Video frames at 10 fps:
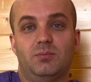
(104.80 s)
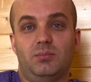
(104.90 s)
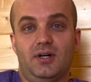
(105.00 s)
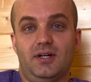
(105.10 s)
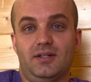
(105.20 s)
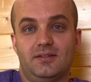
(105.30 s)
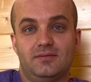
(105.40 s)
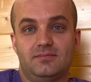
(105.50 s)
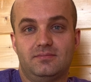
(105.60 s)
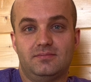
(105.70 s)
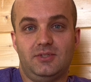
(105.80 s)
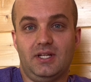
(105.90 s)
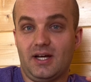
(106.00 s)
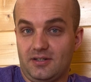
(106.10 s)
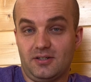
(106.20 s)
but you
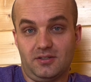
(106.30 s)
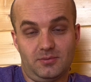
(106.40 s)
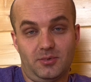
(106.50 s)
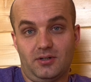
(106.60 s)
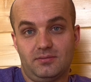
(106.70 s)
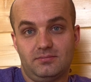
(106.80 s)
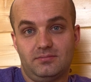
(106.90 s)
got to start small.